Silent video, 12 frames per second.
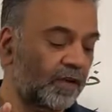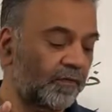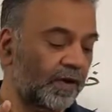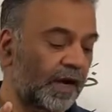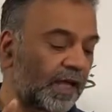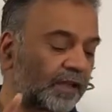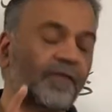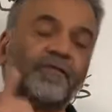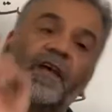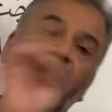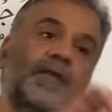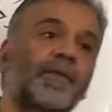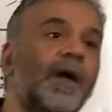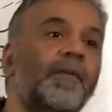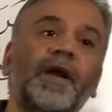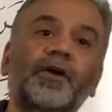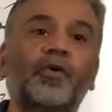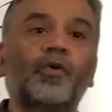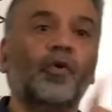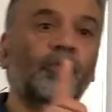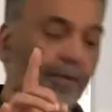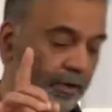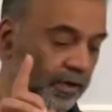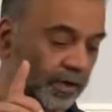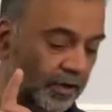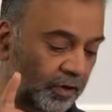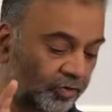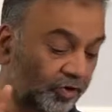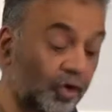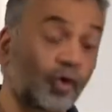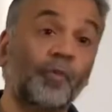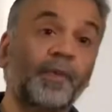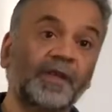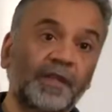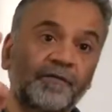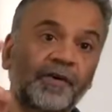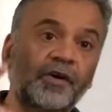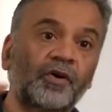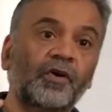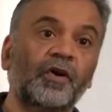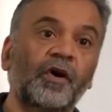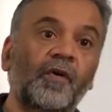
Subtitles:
wala taftahil baba, and don't open the window.